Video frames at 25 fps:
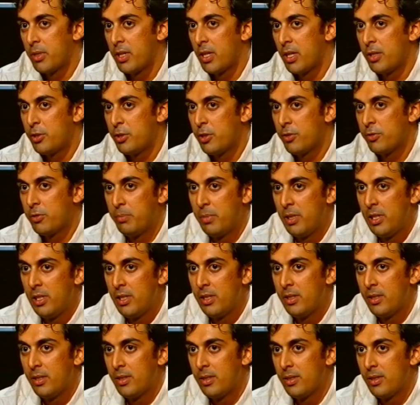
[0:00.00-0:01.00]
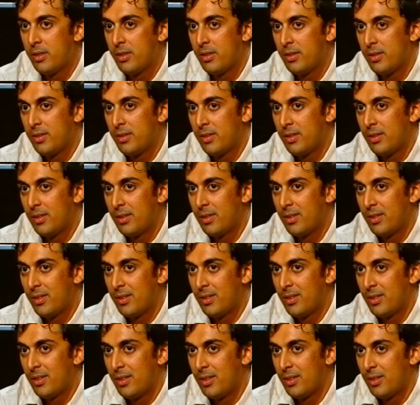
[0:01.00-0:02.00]
from a country of so a What happens if your wife puts
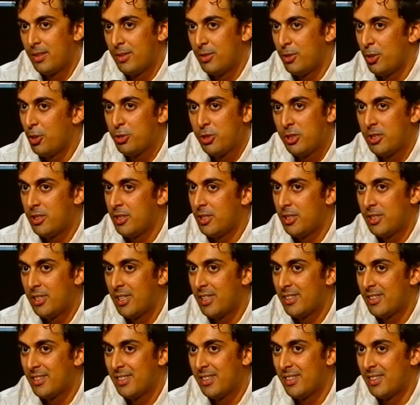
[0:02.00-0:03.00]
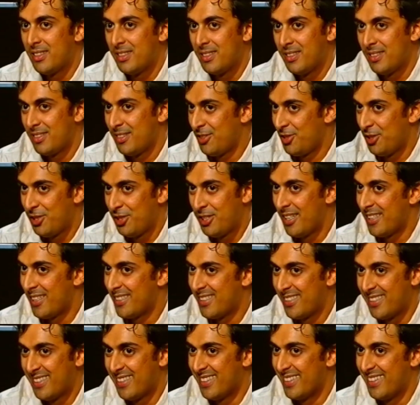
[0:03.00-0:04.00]
it on? No, she, she doesn't. She, she doesn't. She
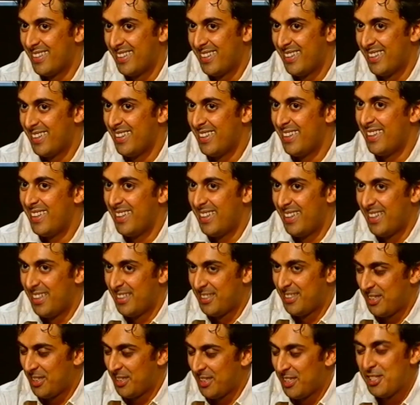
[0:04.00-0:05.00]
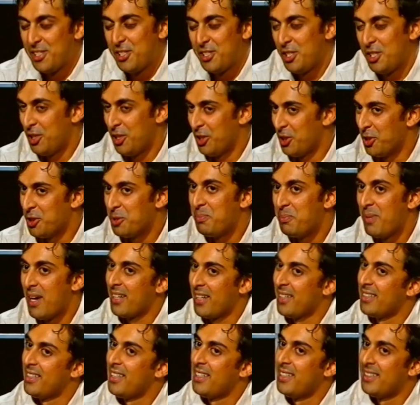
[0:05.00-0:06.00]
doesn't. She, she wouldn't she, dare. She knows
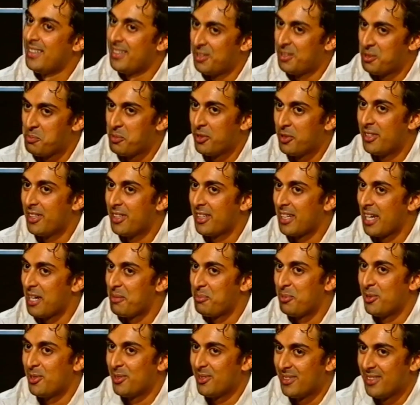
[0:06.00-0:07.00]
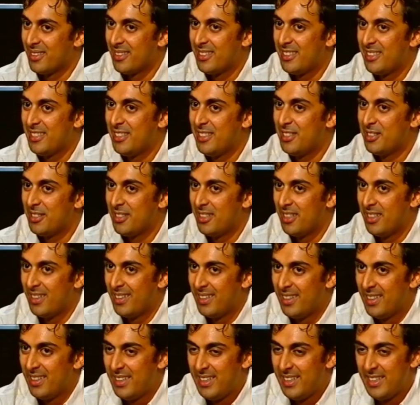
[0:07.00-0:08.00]
better than to put the cap on. She,
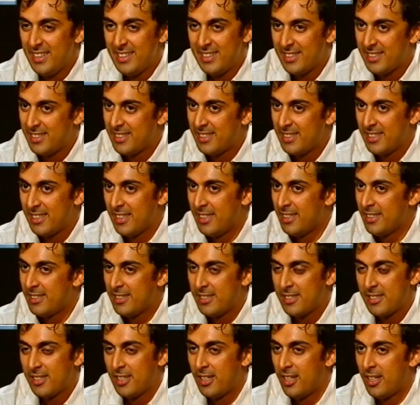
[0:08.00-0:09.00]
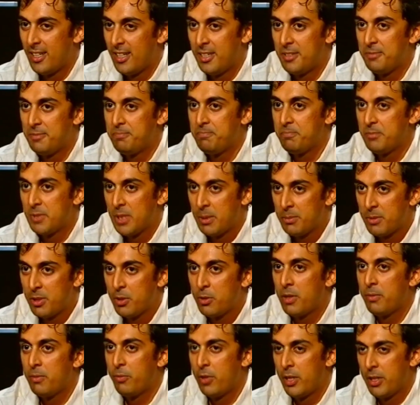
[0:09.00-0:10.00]
it's it's uh,
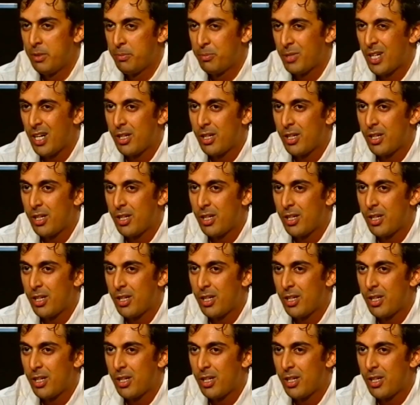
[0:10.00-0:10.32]
something I'm very